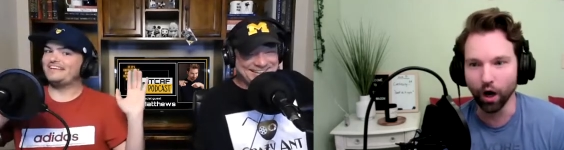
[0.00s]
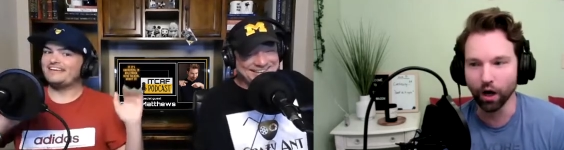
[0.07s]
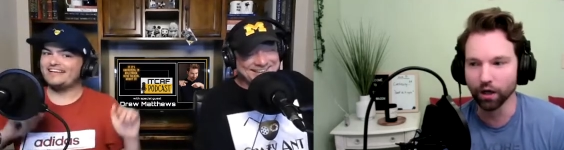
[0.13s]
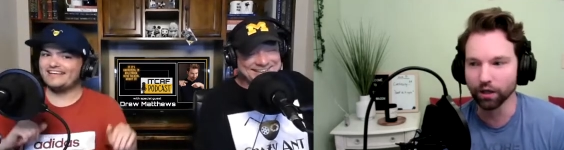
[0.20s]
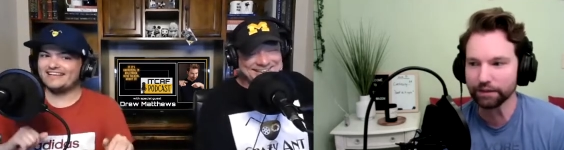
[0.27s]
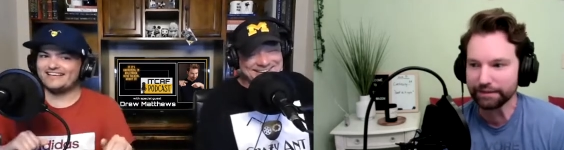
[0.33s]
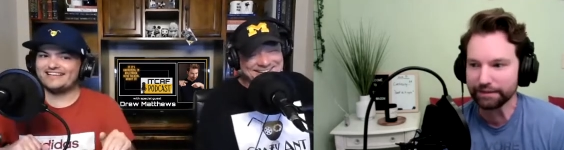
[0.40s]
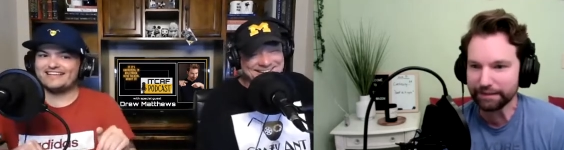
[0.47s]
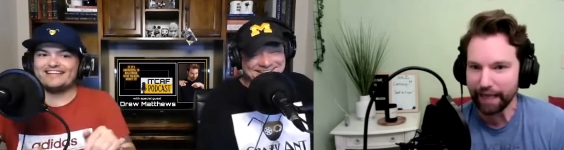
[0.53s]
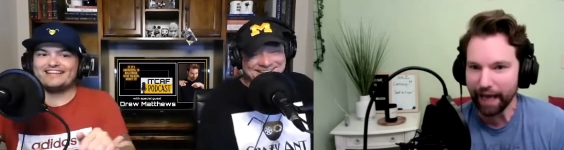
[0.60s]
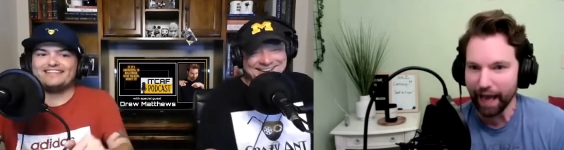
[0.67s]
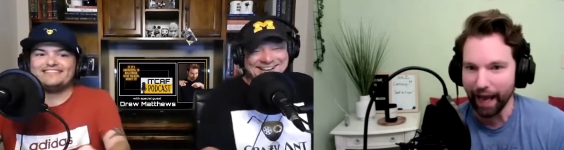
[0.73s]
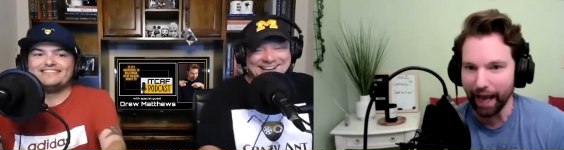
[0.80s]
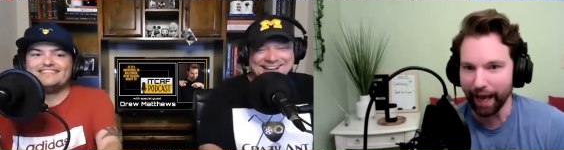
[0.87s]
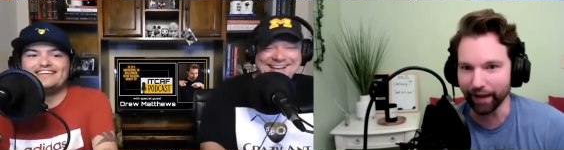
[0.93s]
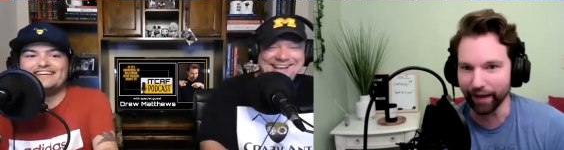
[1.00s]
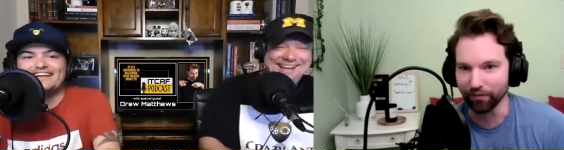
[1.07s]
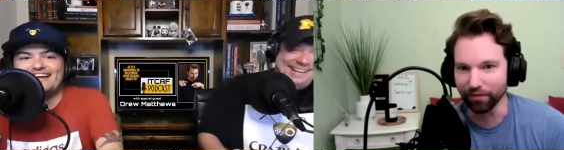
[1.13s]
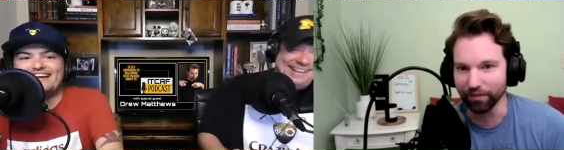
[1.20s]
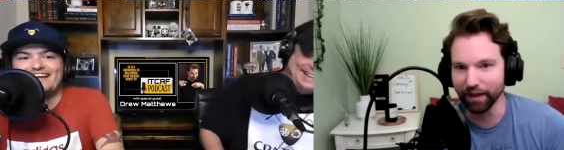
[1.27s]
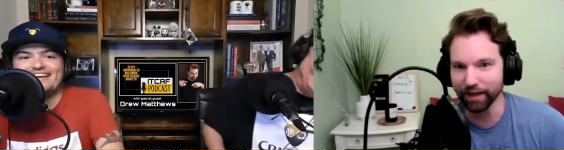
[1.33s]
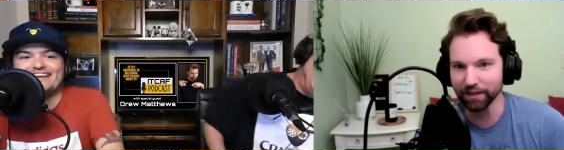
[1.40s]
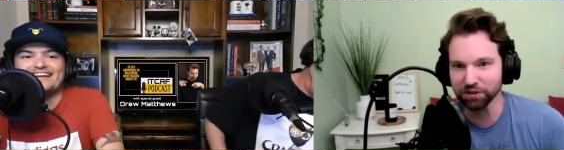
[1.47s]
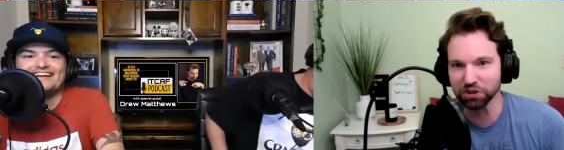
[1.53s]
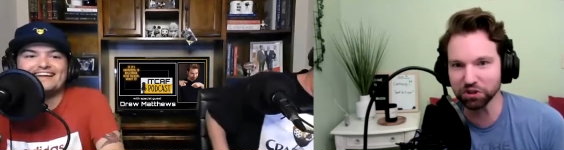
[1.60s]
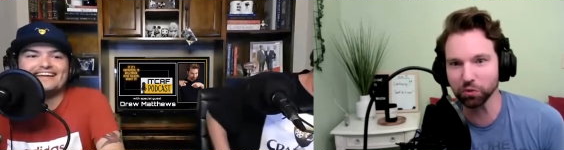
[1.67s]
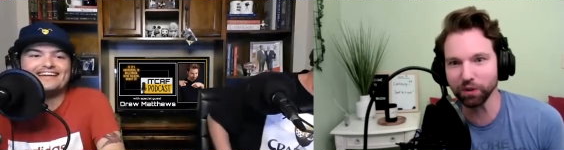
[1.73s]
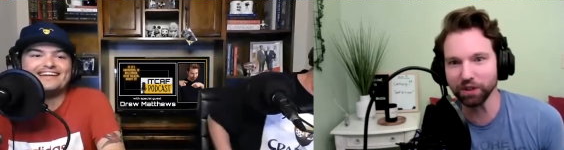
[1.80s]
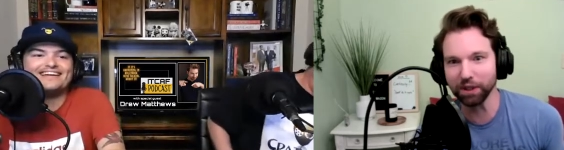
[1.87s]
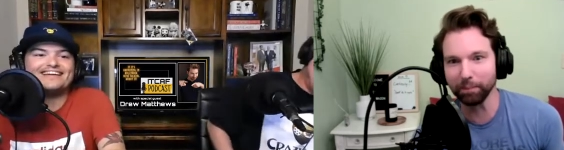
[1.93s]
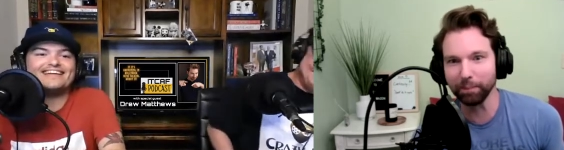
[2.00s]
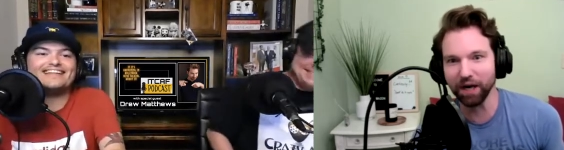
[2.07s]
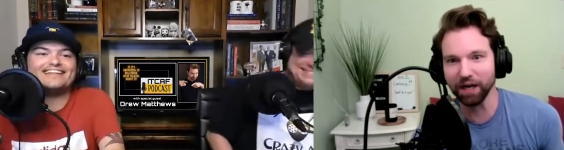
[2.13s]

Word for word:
Speaker 1: like, and that's when the